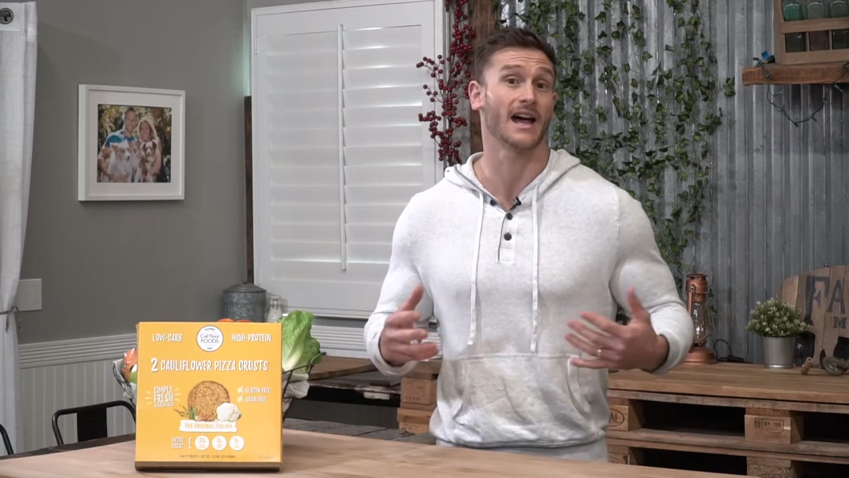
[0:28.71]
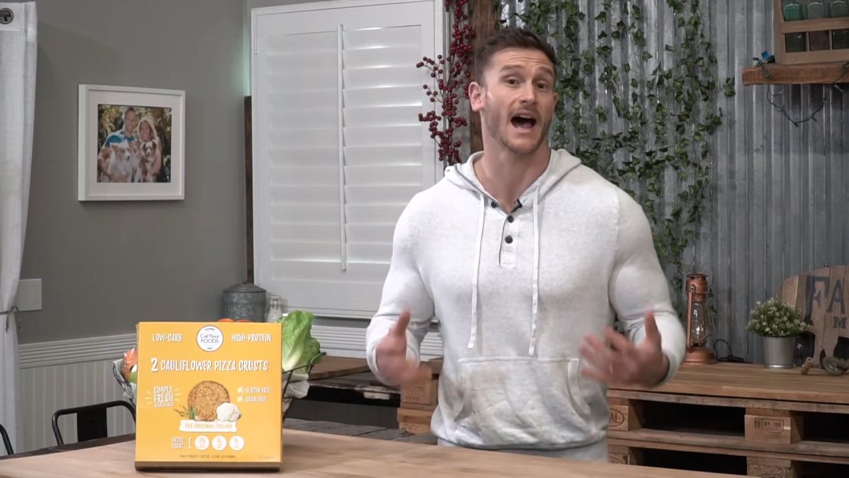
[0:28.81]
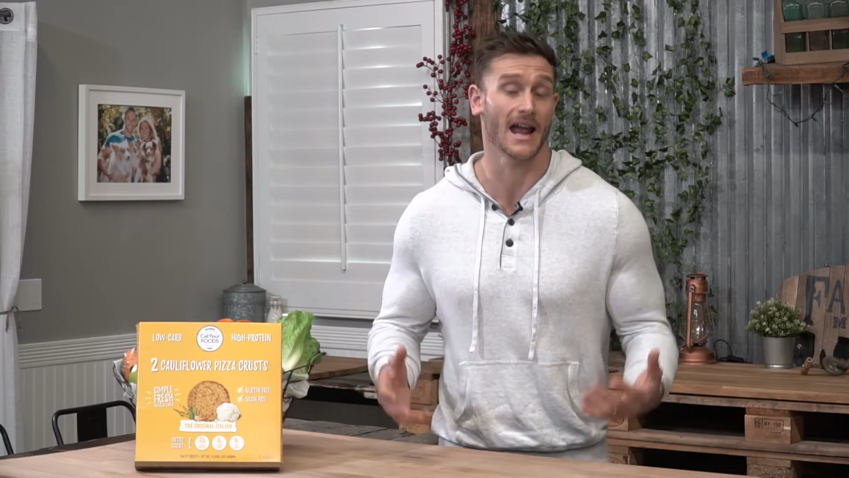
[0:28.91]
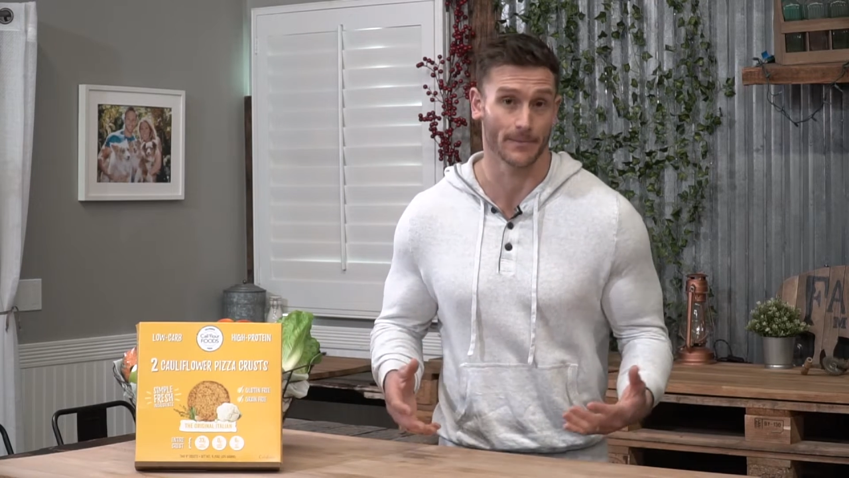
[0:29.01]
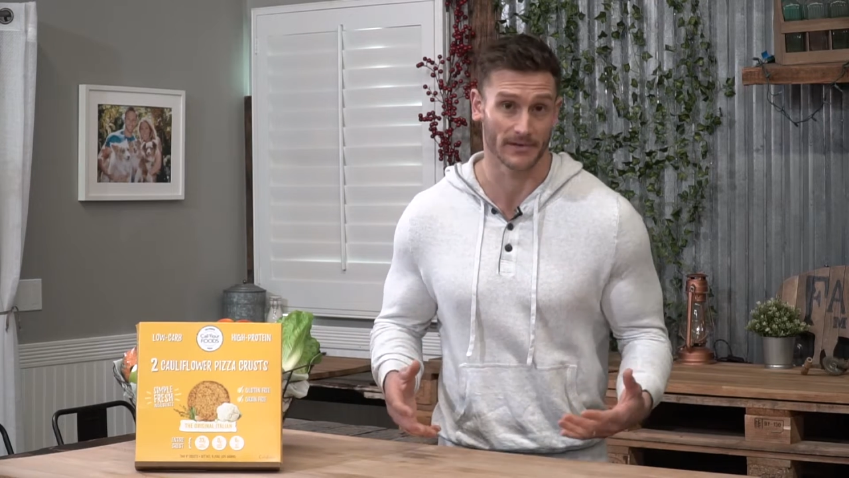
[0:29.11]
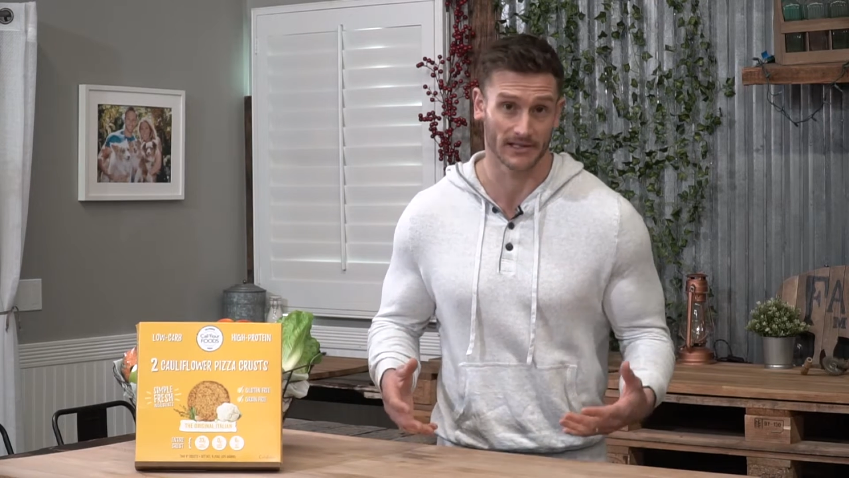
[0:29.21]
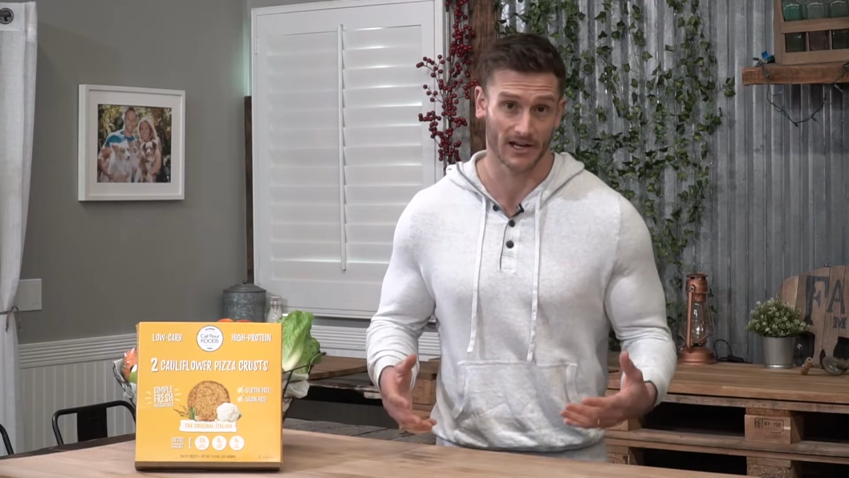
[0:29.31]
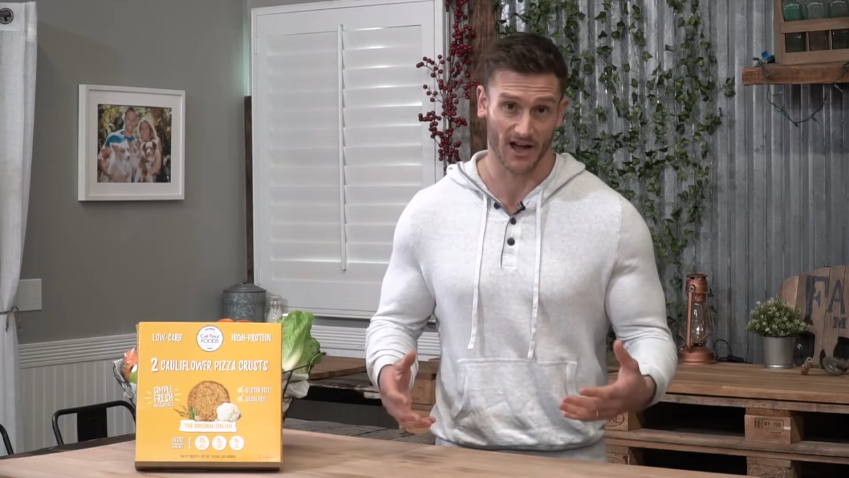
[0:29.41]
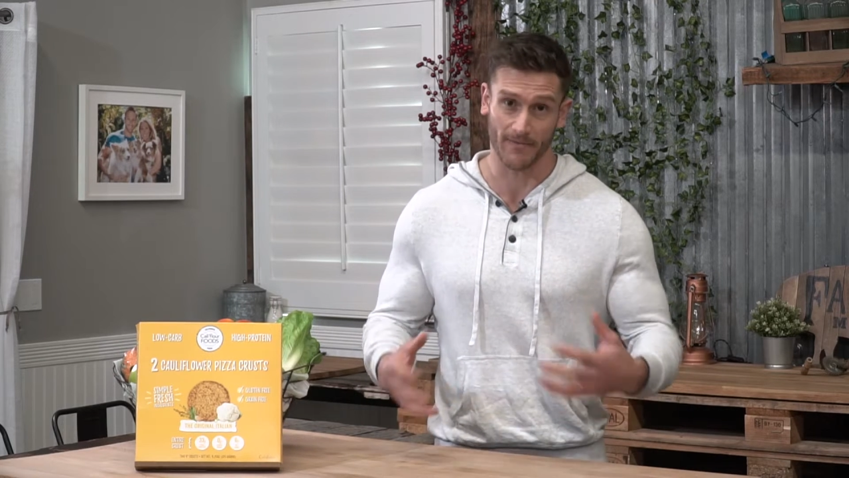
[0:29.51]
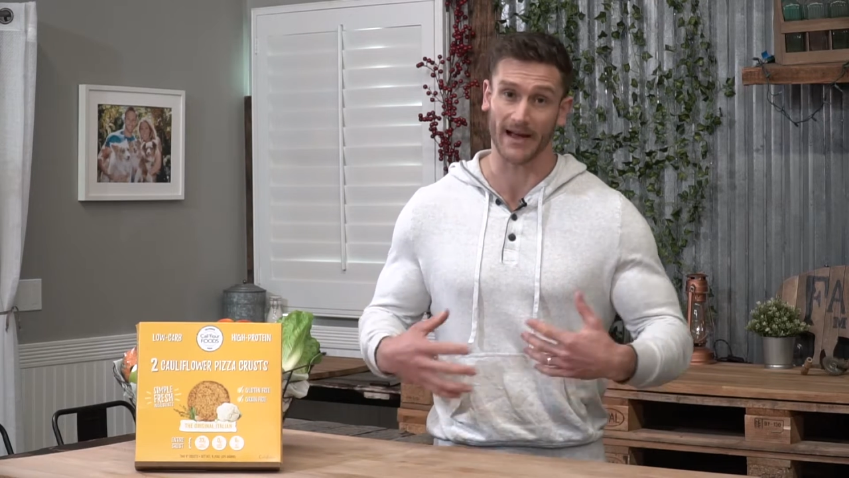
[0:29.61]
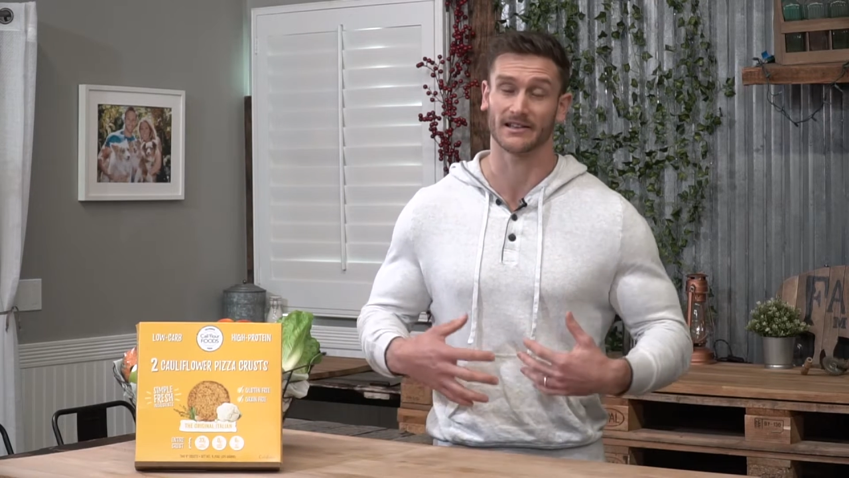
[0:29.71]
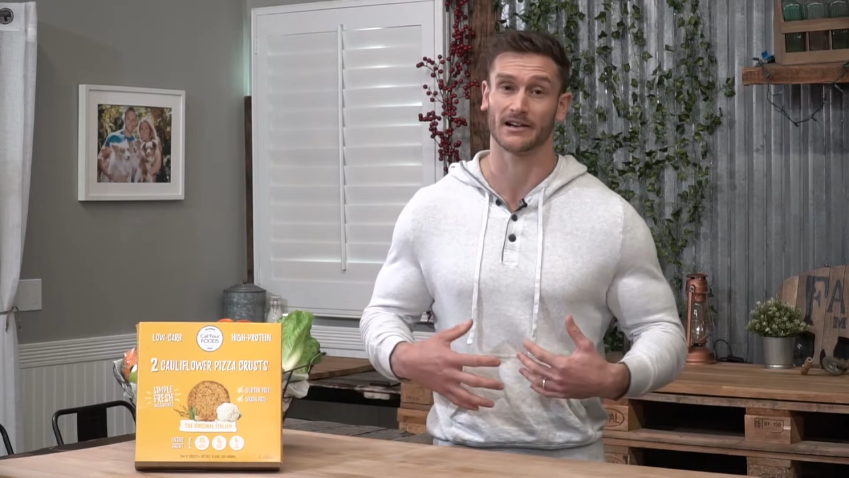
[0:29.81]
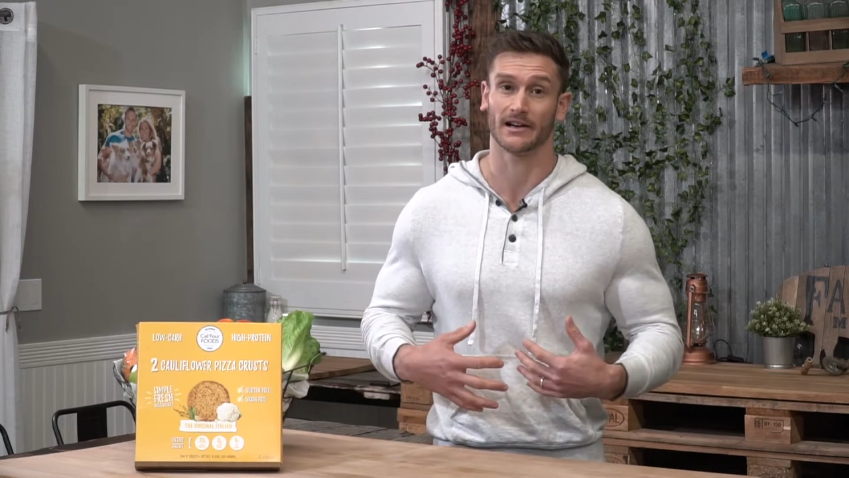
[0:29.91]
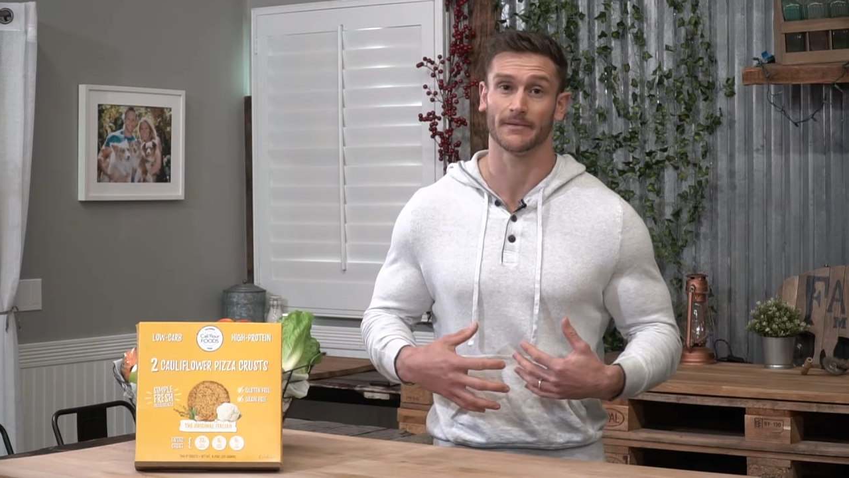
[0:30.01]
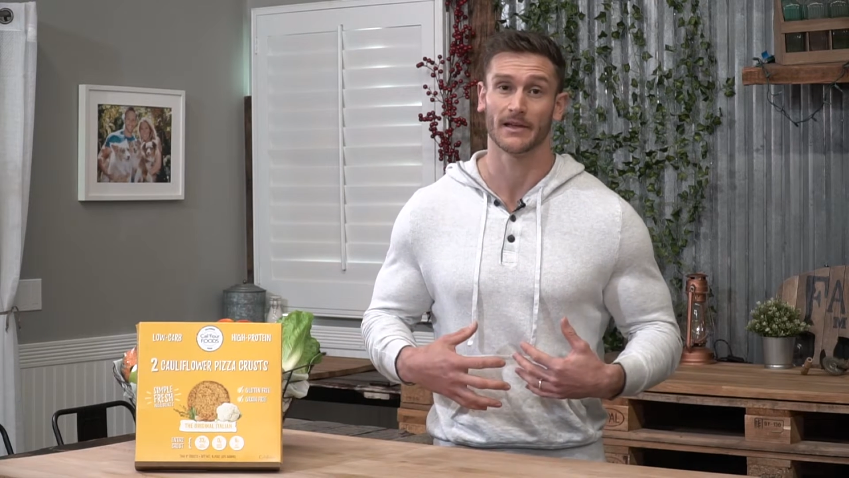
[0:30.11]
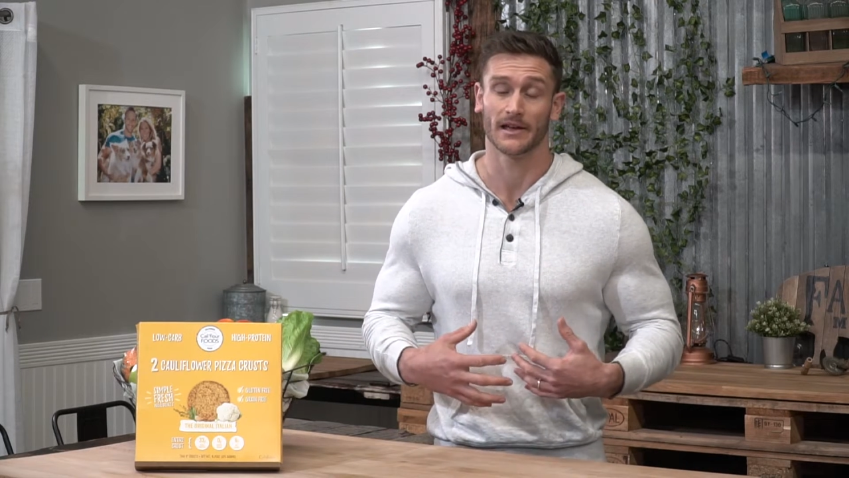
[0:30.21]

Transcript: types of bacteria.